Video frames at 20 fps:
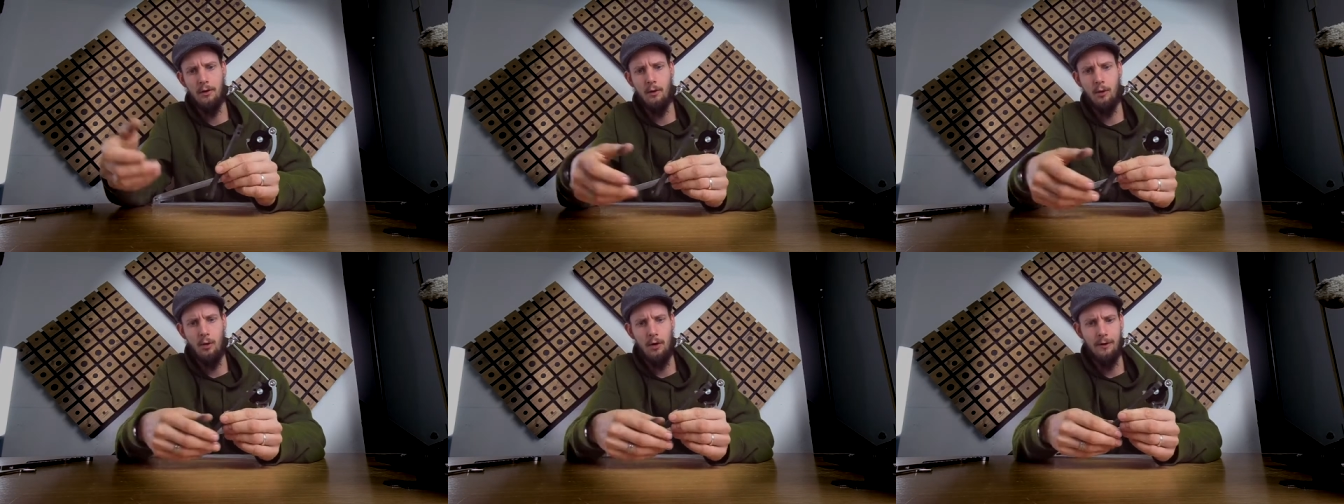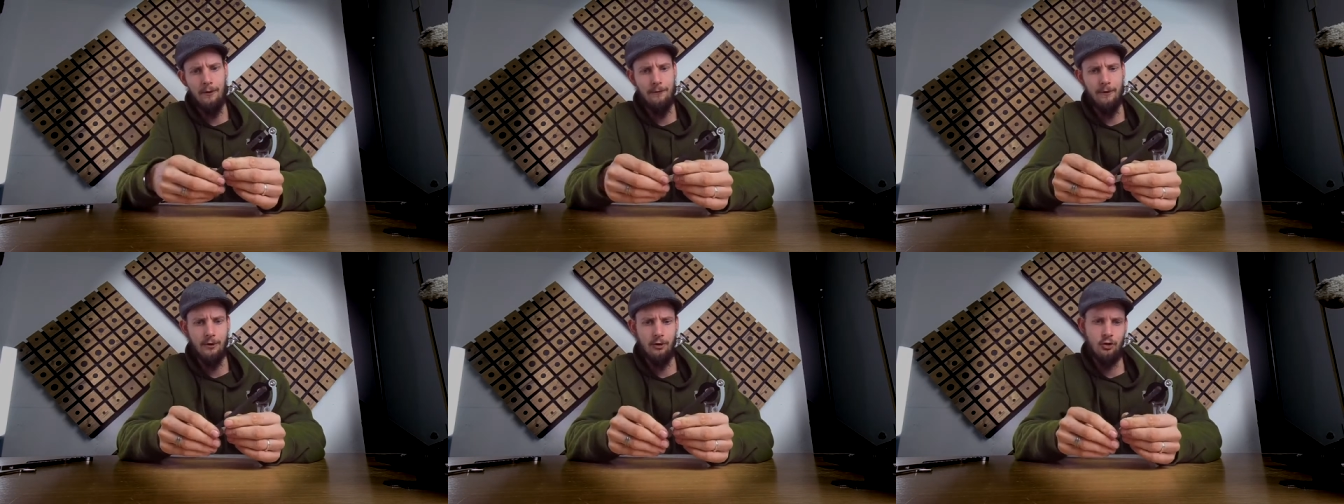or
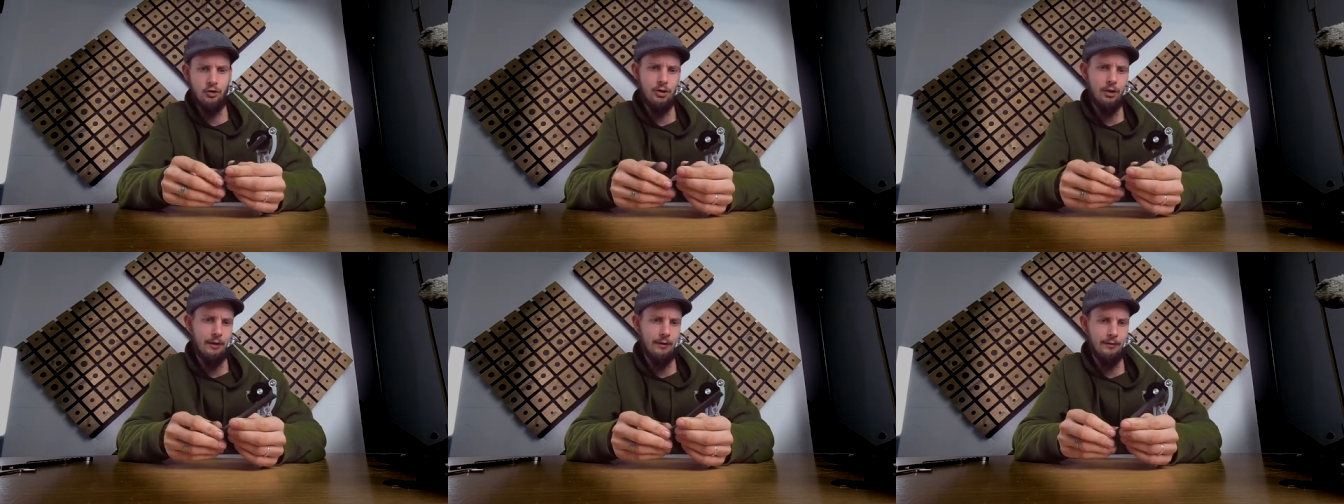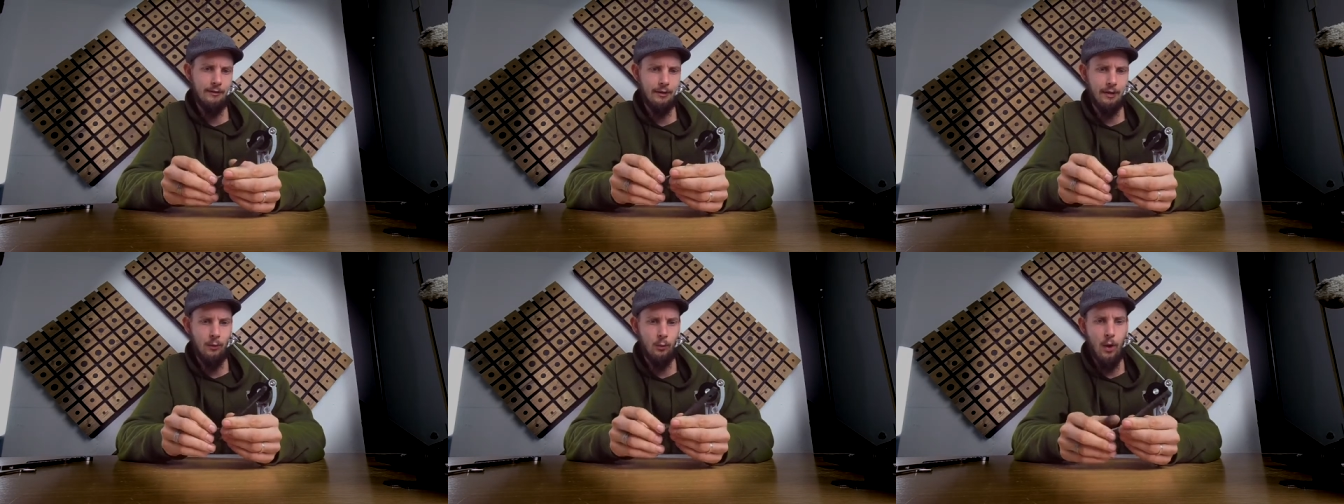if it's
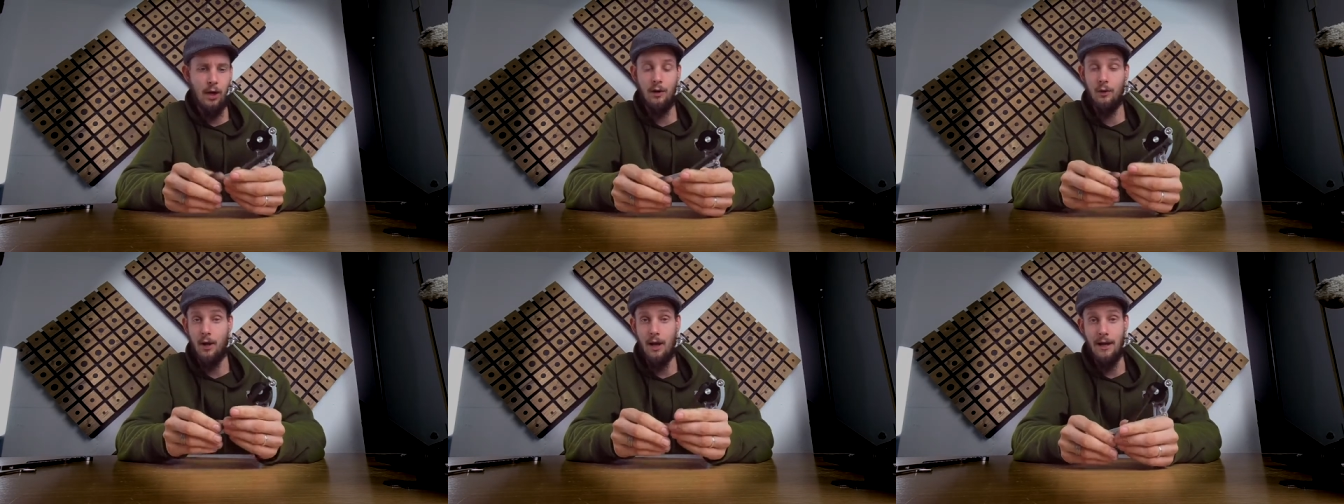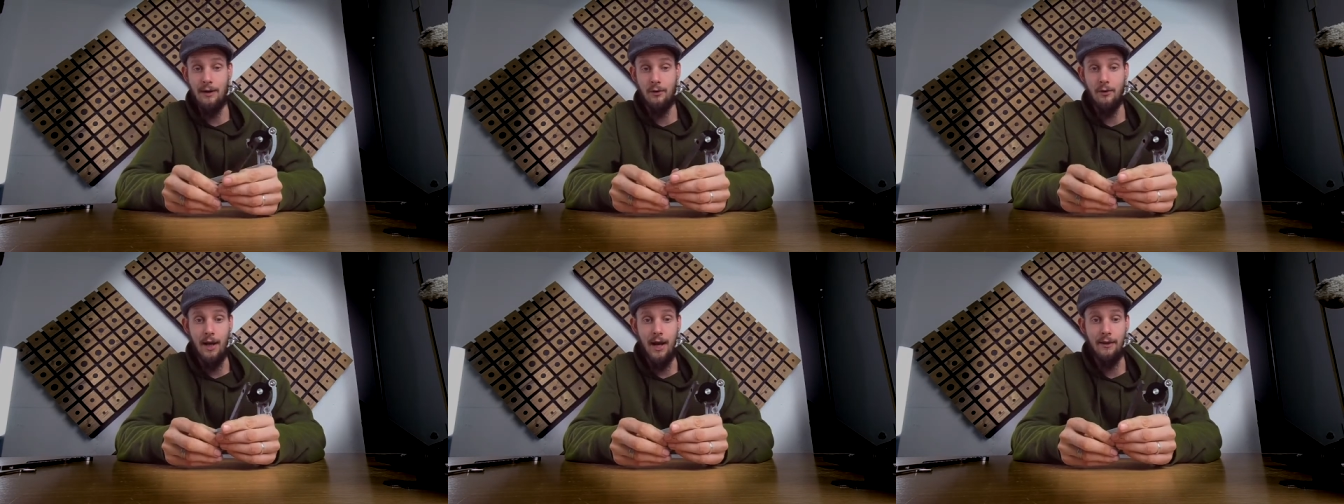just a regular
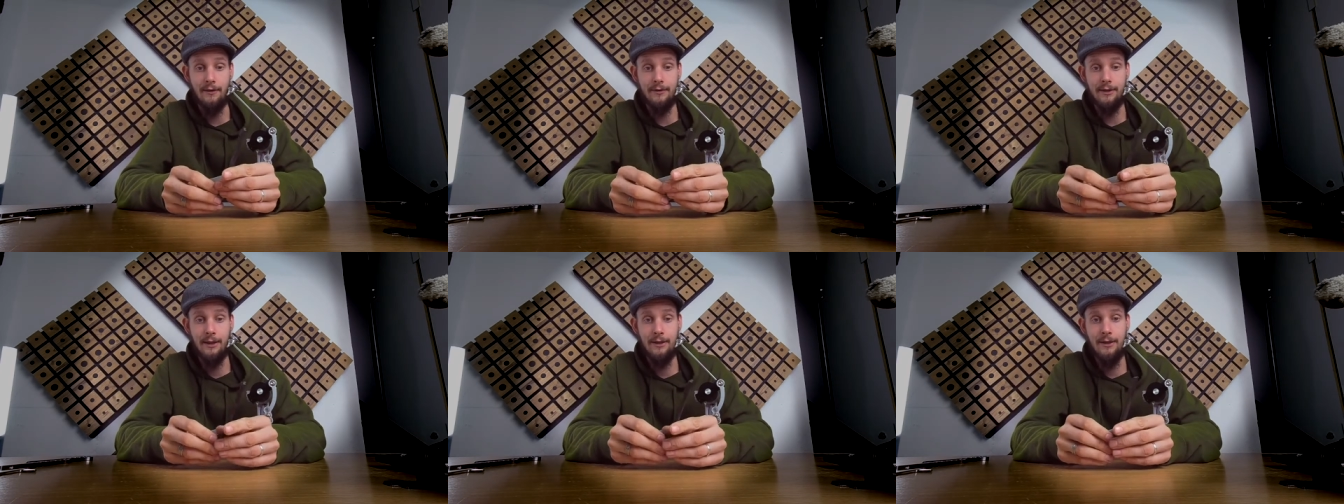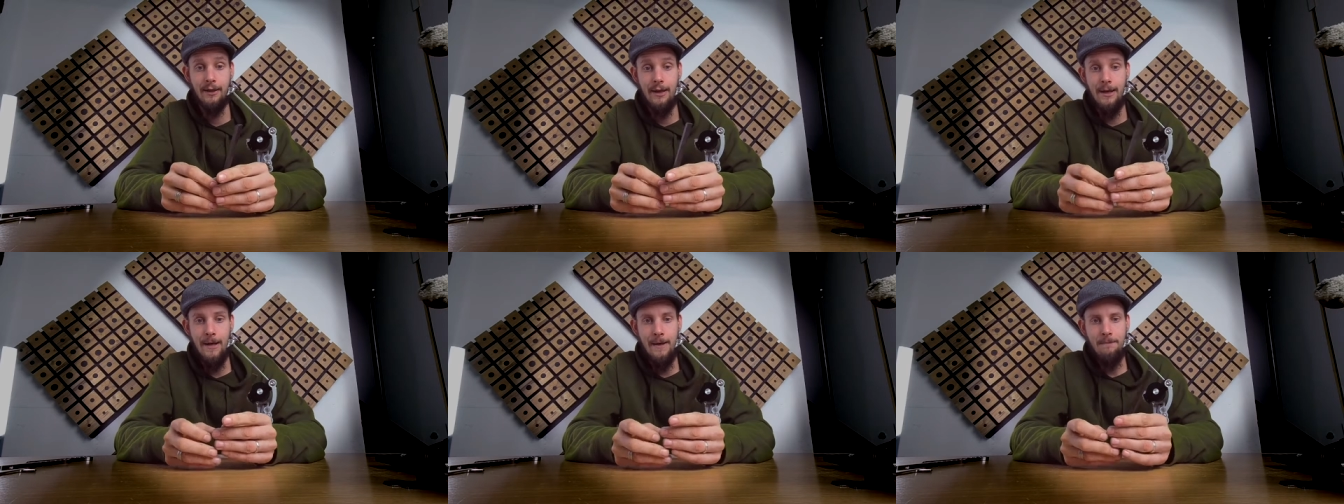
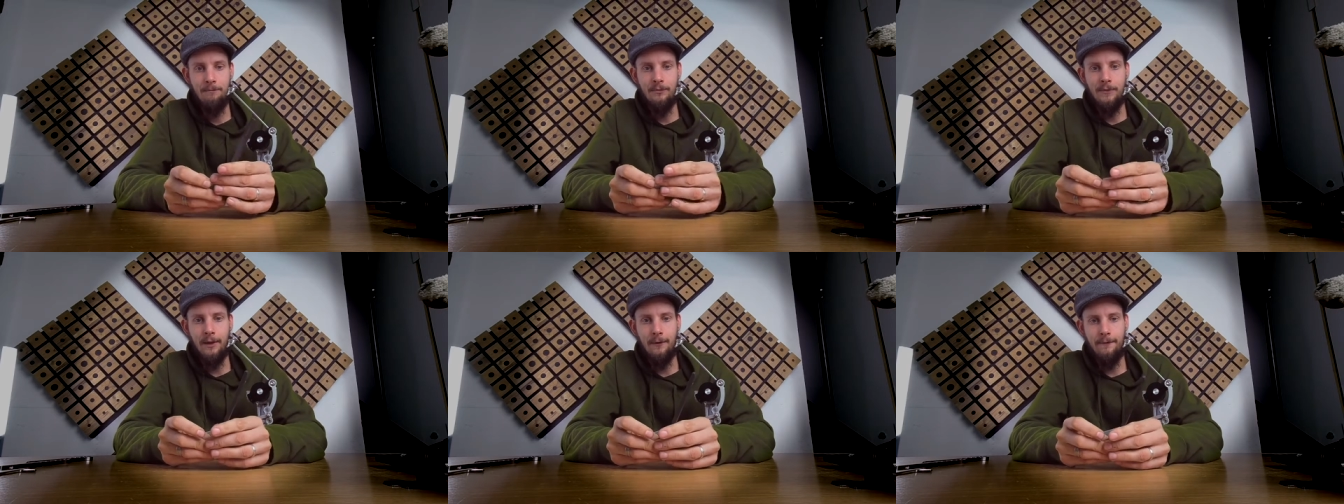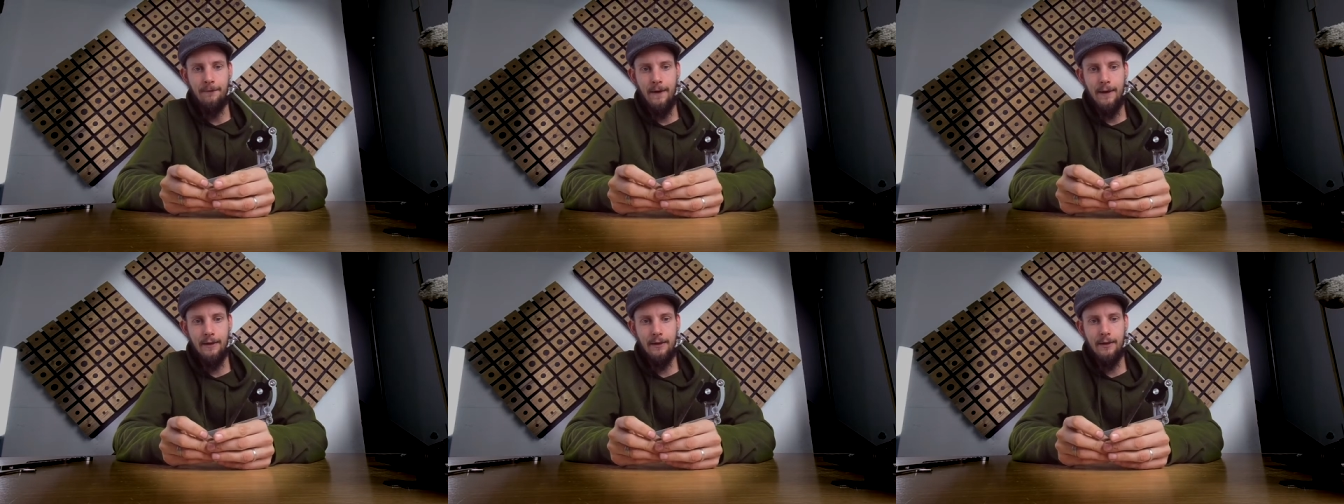anodizing. The
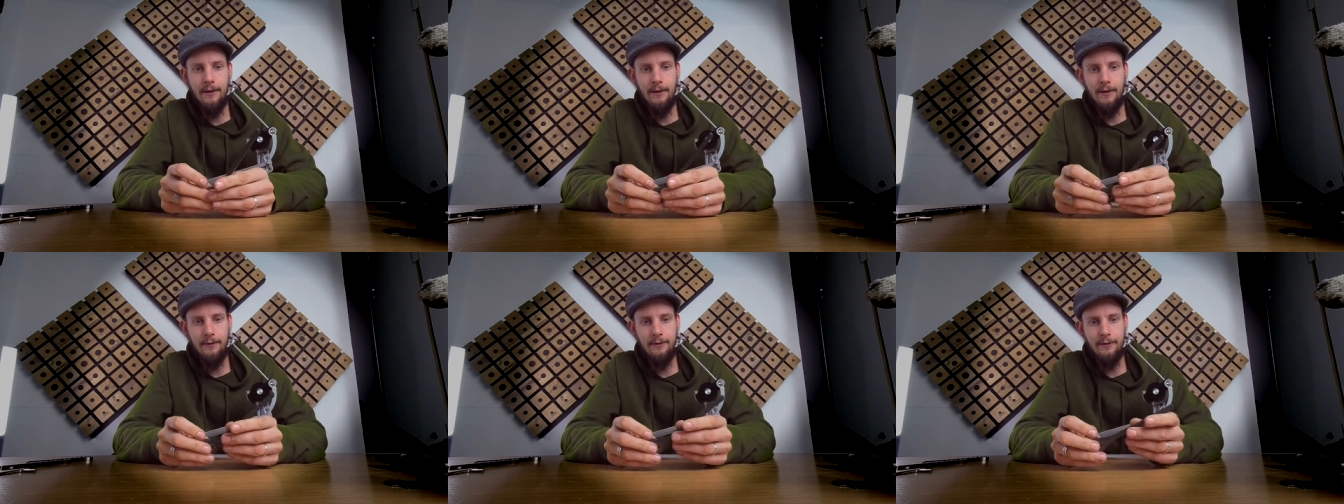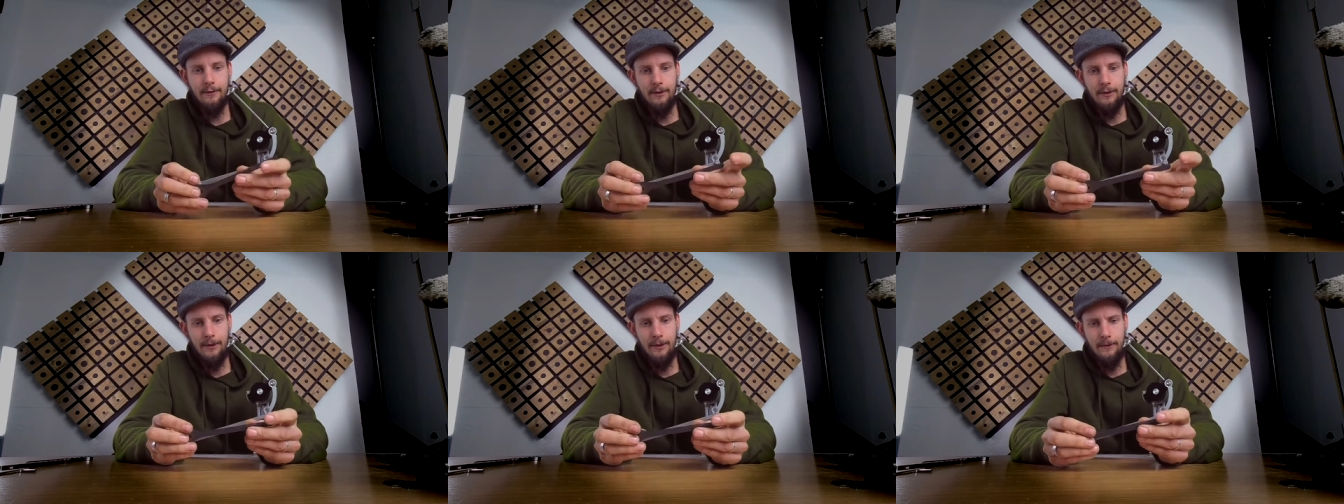thing is,